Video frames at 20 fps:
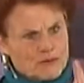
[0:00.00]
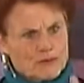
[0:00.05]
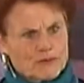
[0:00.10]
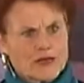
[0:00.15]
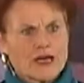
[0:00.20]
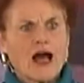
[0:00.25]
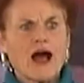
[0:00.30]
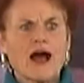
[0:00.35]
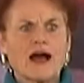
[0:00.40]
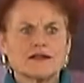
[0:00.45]

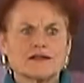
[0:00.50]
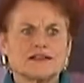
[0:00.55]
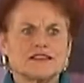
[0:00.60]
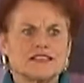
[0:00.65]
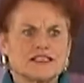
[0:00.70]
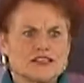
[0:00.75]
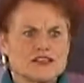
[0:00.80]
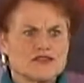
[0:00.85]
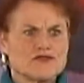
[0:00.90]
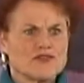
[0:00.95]

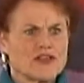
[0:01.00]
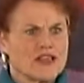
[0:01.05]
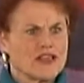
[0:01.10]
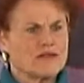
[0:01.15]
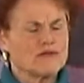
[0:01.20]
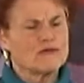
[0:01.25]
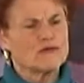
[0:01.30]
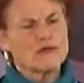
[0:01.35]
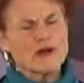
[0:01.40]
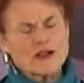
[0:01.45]
cognitive
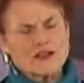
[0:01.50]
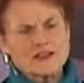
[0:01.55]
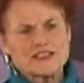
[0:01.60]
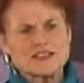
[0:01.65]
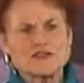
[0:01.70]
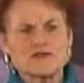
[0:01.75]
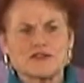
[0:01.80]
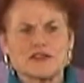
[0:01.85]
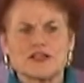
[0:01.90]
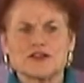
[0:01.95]
and
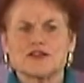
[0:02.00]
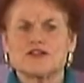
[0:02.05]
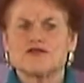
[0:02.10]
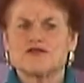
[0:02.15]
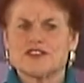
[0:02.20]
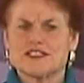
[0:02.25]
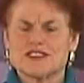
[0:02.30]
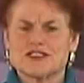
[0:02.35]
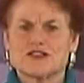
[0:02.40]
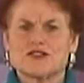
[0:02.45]
relatively good
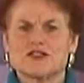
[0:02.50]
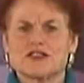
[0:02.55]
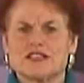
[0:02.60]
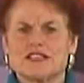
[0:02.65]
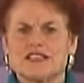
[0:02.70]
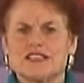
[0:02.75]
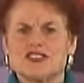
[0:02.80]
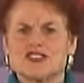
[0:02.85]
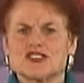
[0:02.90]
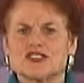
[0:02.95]
physical
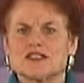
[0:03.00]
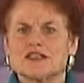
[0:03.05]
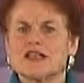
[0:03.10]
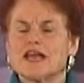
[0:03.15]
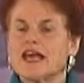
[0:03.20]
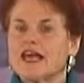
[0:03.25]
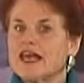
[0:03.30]
condition